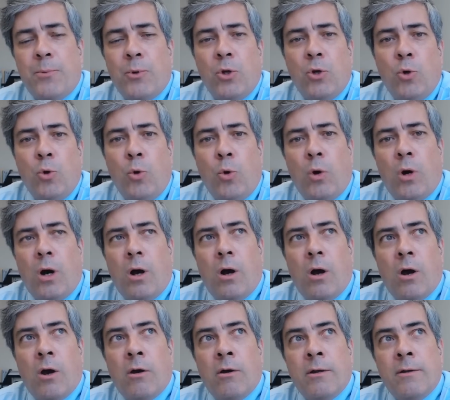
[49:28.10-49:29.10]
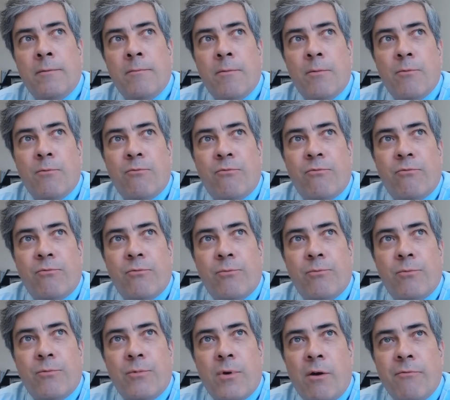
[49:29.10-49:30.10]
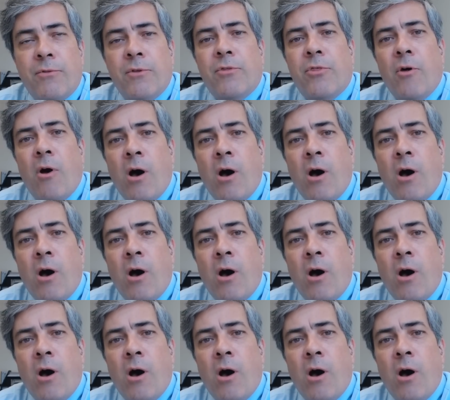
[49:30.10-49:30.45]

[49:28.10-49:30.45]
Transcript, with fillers: people who are of the